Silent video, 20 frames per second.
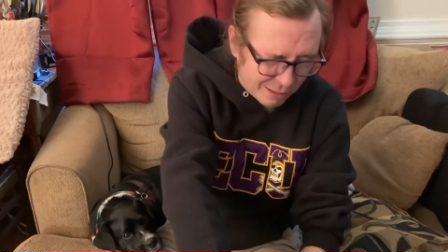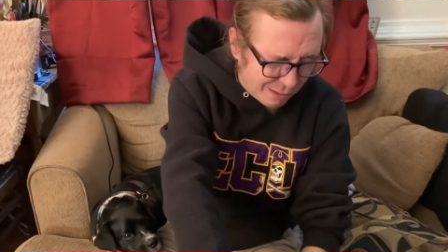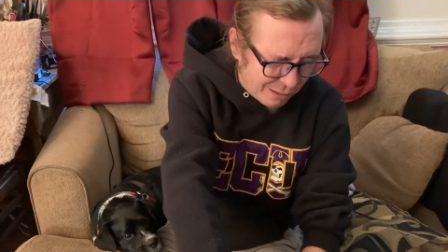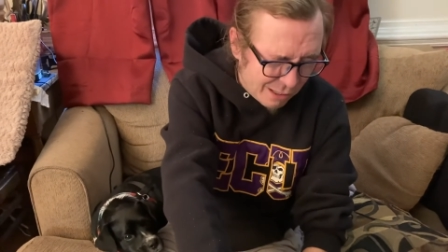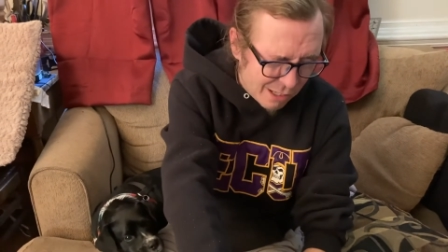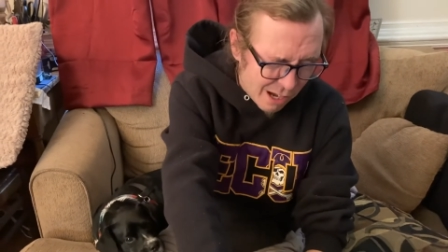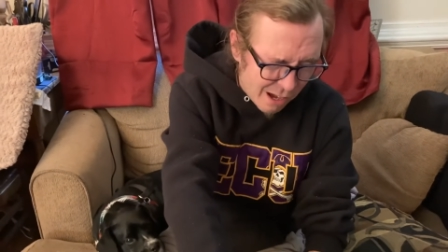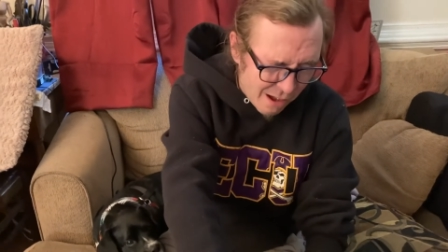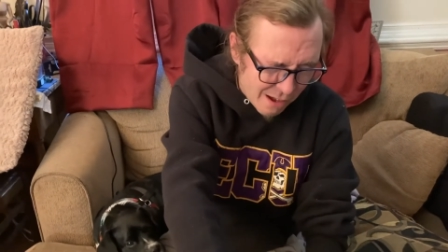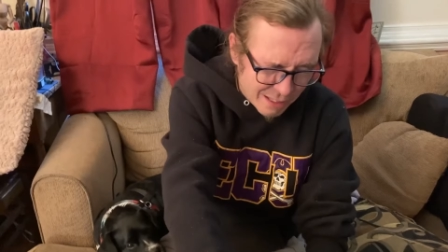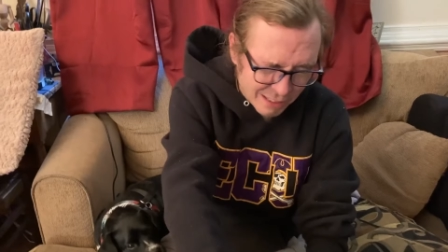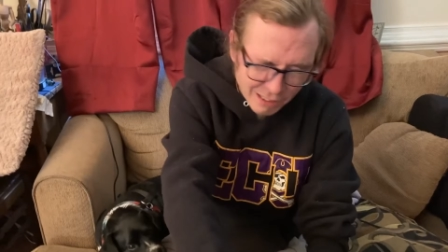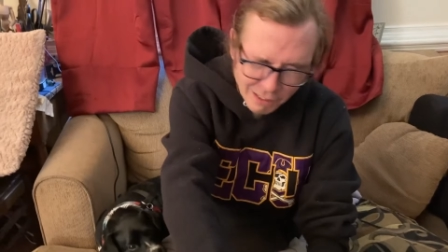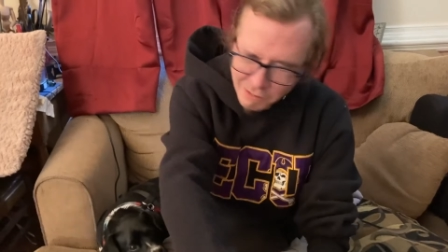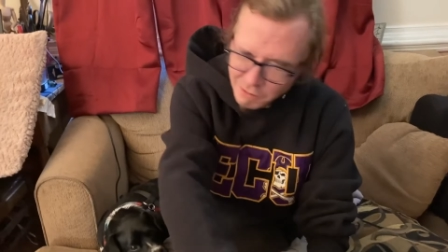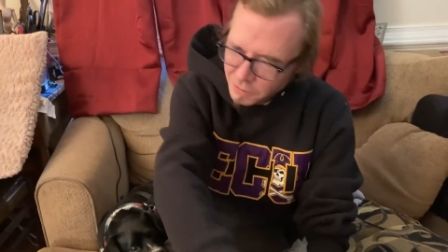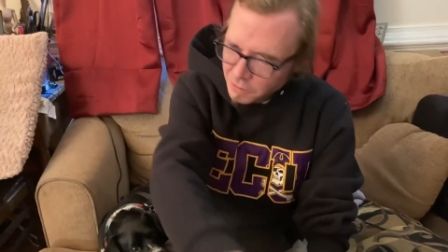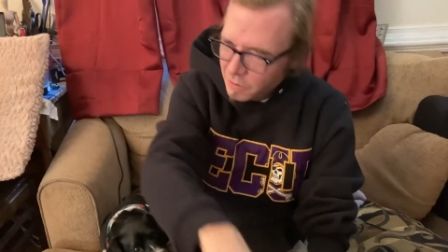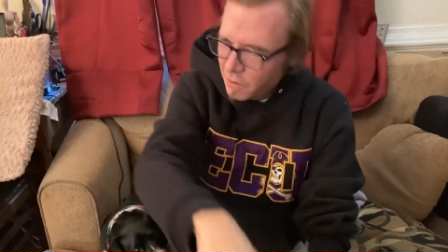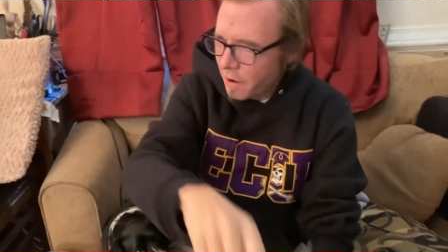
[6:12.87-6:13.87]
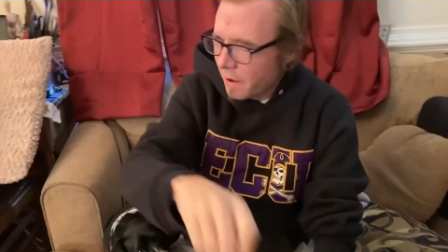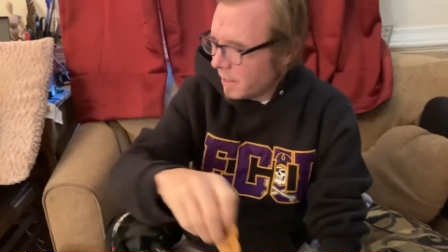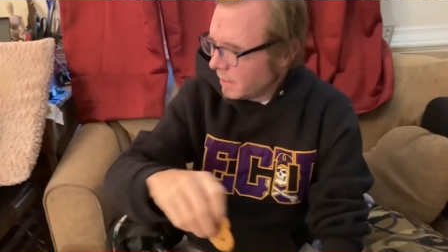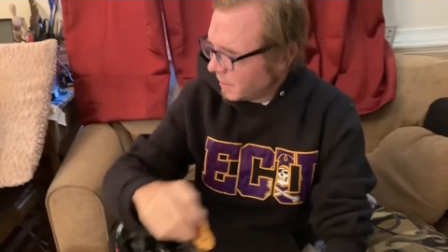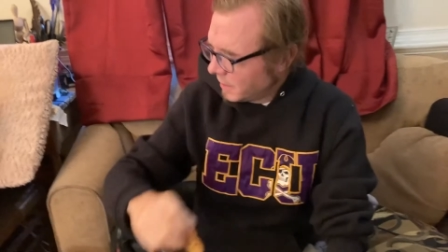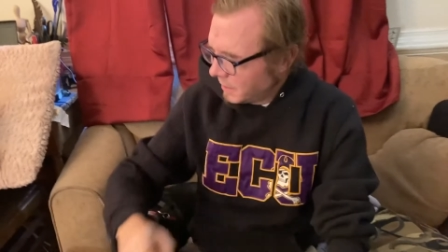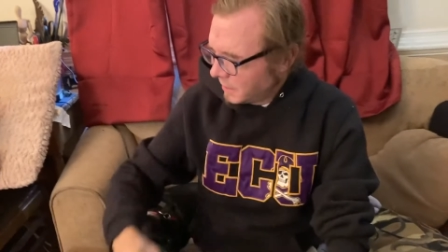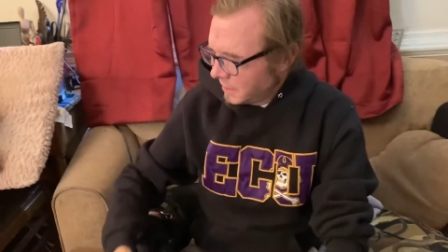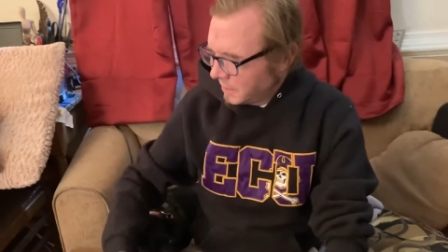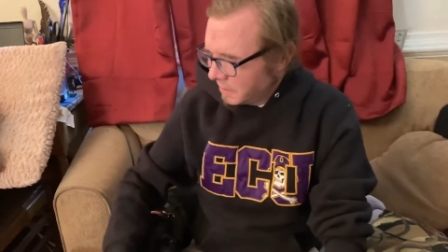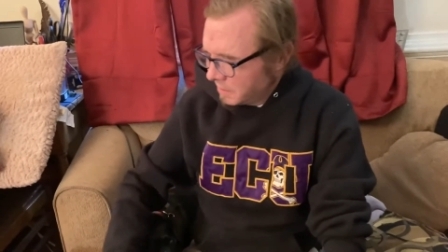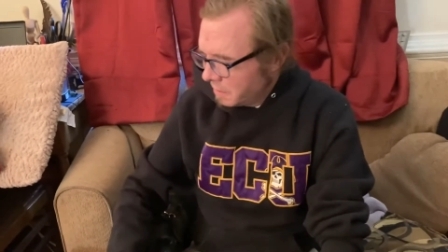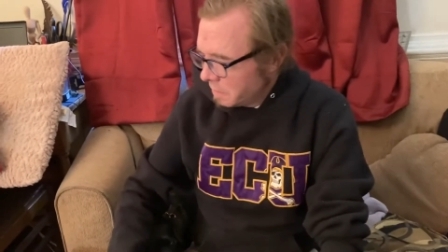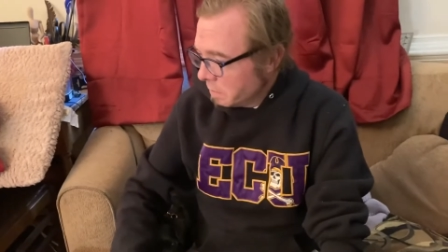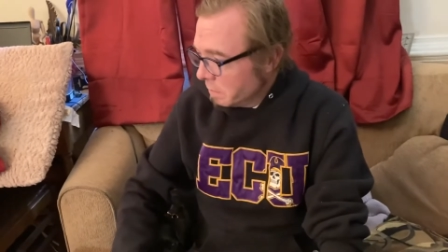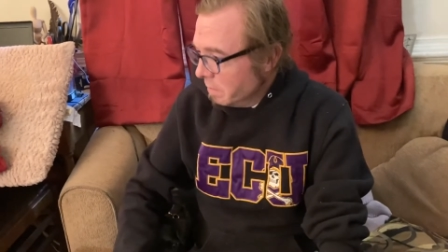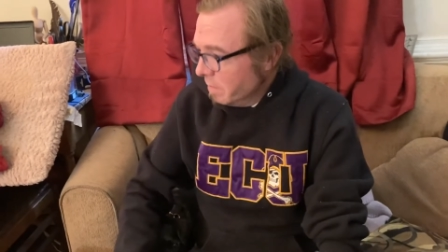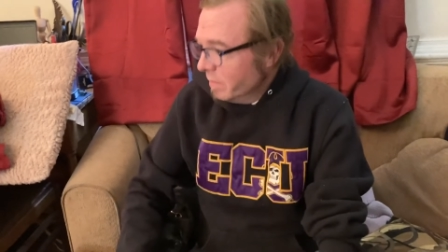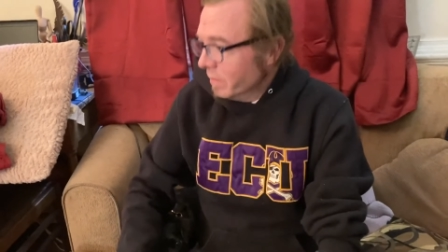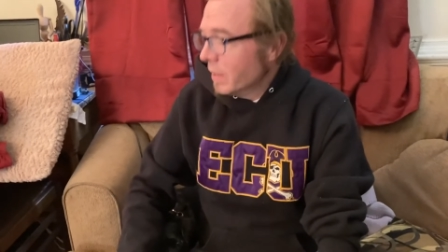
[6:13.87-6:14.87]
Y'all, uh-uh.
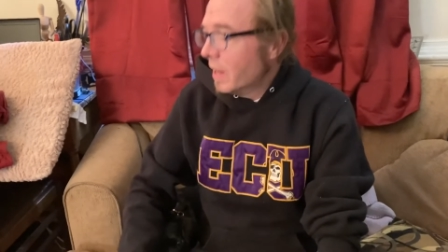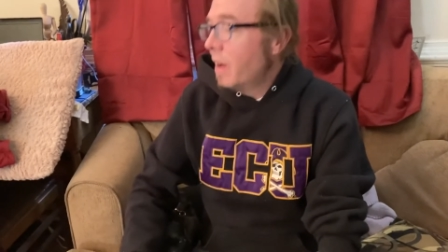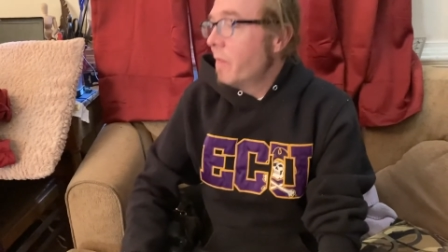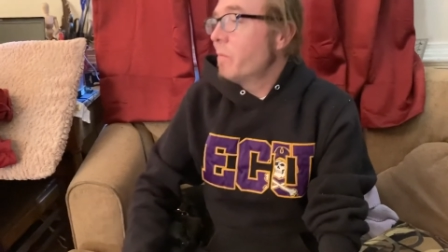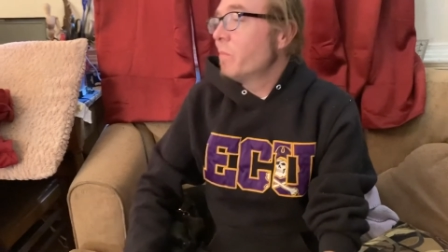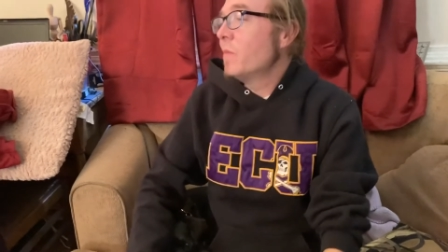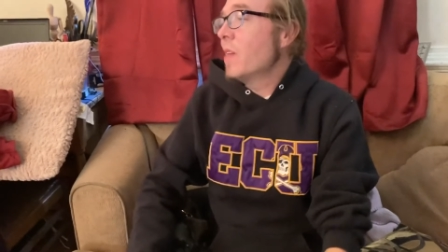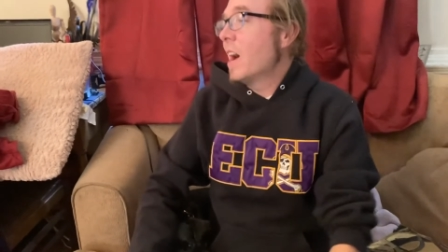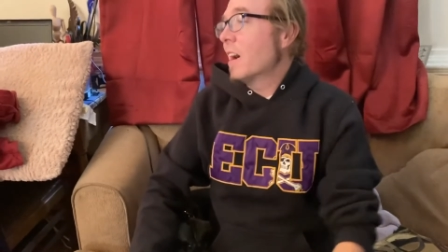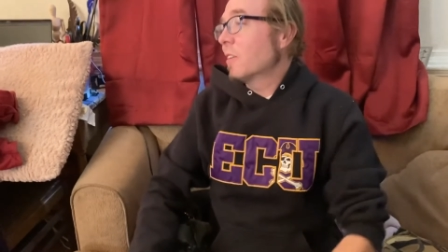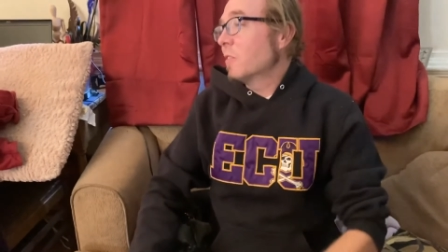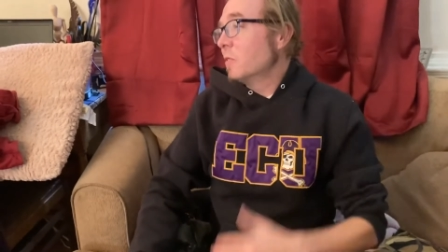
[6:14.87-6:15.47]
Not